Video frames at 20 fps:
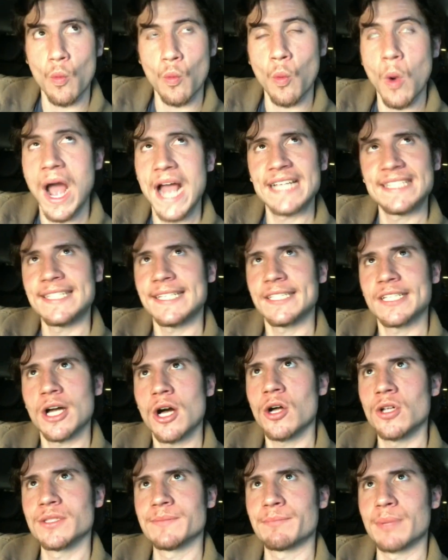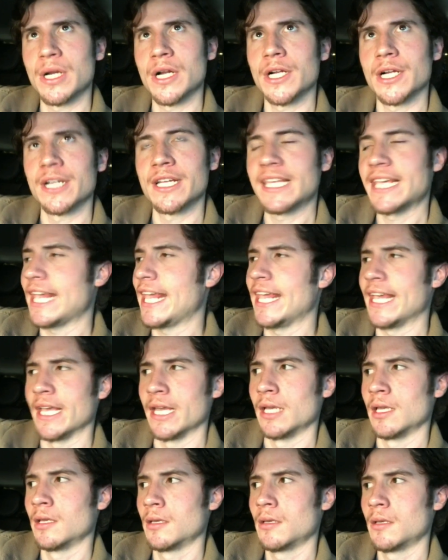Why is it called Burger
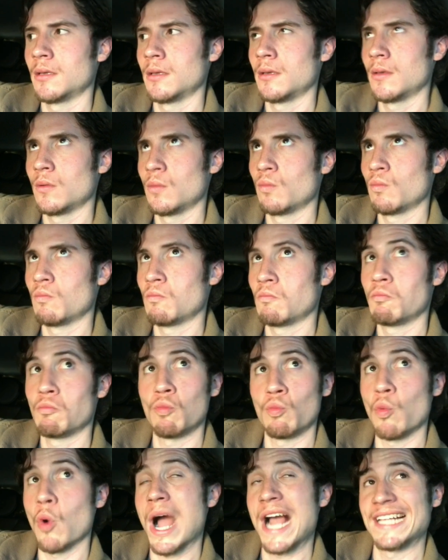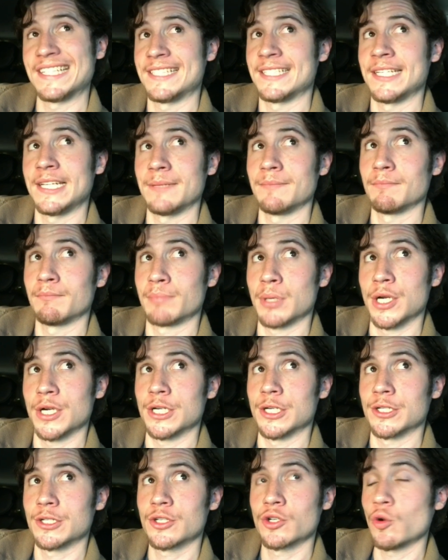King? Why isn't it
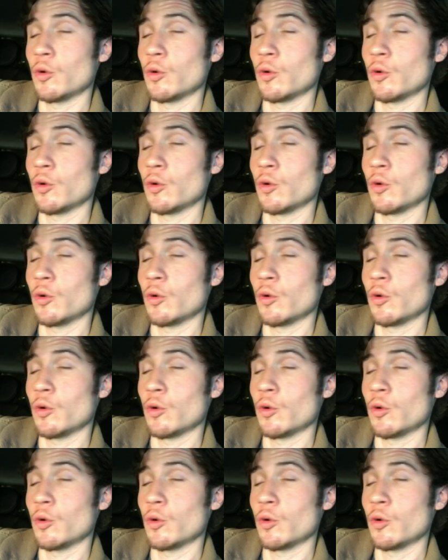Burger